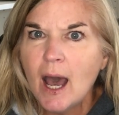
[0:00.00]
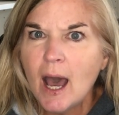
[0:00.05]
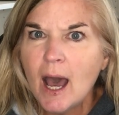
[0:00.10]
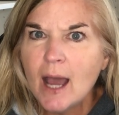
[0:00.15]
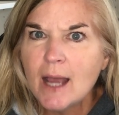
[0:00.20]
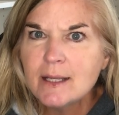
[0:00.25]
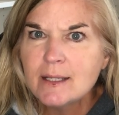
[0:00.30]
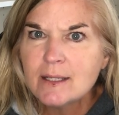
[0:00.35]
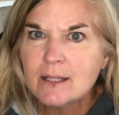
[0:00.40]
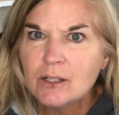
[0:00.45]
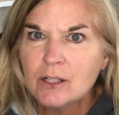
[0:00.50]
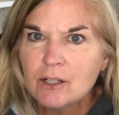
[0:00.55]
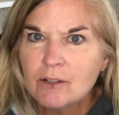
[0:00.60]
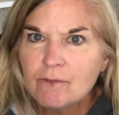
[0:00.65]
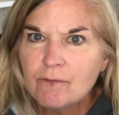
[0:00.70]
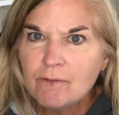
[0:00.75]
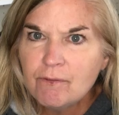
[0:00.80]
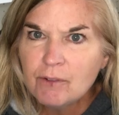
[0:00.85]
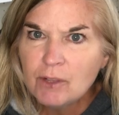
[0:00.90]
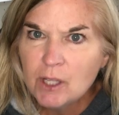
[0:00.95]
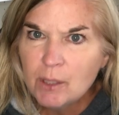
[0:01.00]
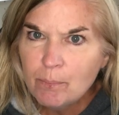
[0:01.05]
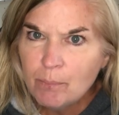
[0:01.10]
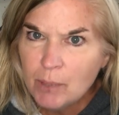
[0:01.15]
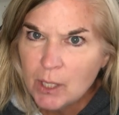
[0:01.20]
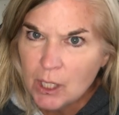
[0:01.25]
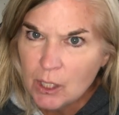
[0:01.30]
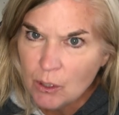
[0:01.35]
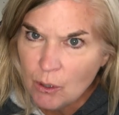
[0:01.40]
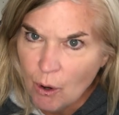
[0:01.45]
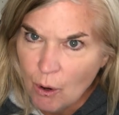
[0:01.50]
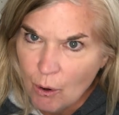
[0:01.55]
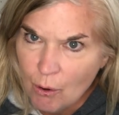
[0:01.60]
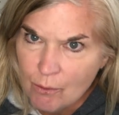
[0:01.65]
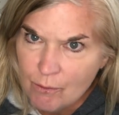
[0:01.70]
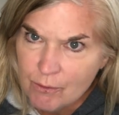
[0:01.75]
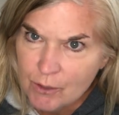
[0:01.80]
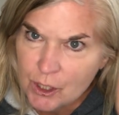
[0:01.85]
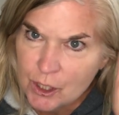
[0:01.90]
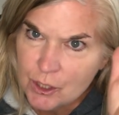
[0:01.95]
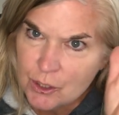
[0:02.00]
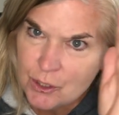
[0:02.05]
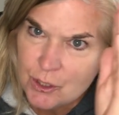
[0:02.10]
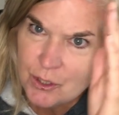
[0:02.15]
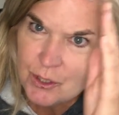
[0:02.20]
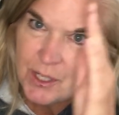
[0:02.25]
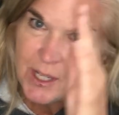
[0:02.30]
I started flipping over to